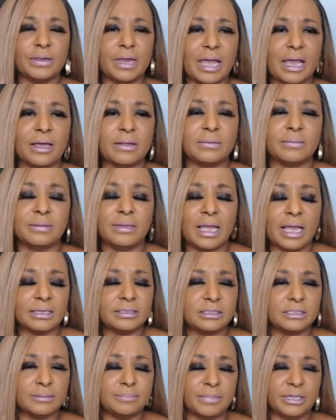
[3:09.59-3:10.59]
Now,
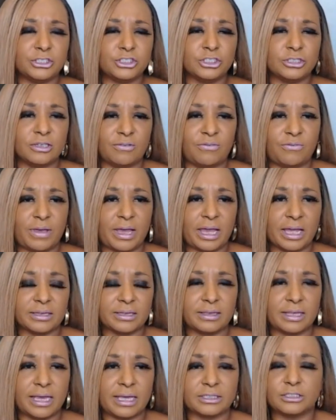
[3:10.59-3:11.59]
not to mention the
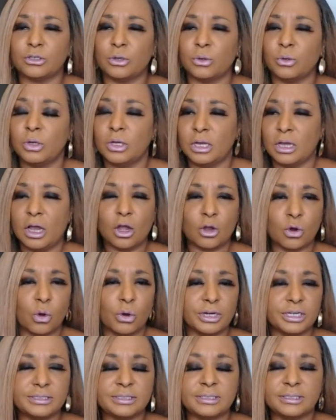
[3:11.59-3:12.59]
fact that, so
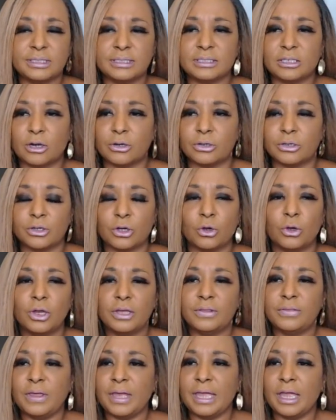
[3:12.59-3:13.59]
according to this
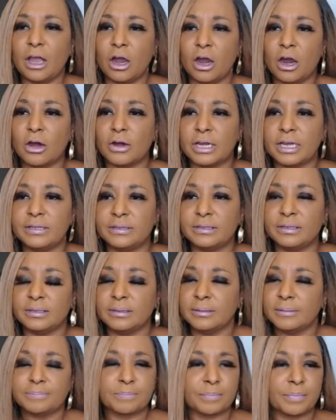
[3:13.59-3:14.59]
article, they
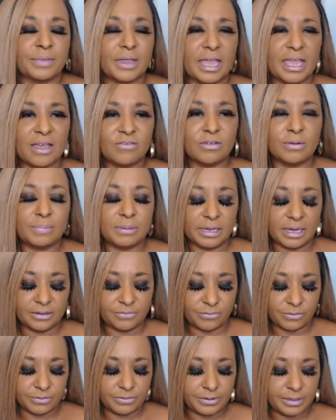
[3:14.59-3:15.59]
have
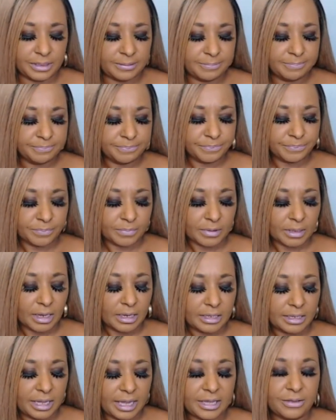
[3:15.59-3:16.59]
applied for the
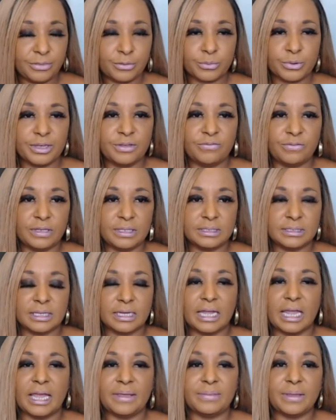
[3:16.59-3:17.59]
K3
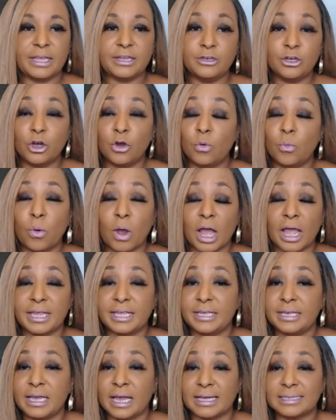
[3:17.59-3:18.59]
visa, and they know why
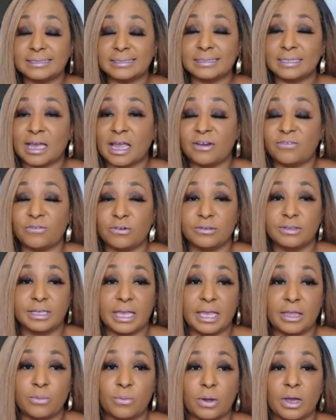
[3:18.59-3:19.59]
he got denied for
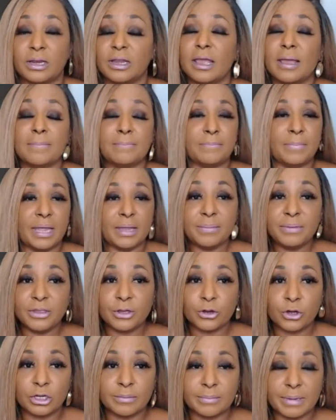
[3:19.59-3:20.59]
the K1. Maybe
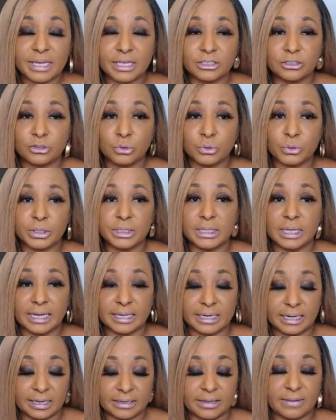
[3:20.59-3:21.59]
they're going to make a
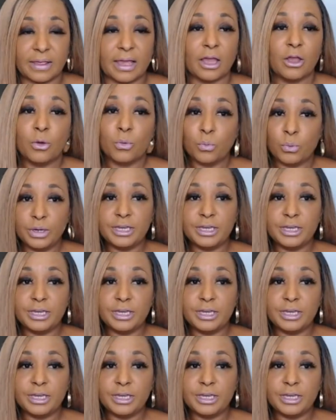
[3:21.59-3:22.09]
storyline out of that.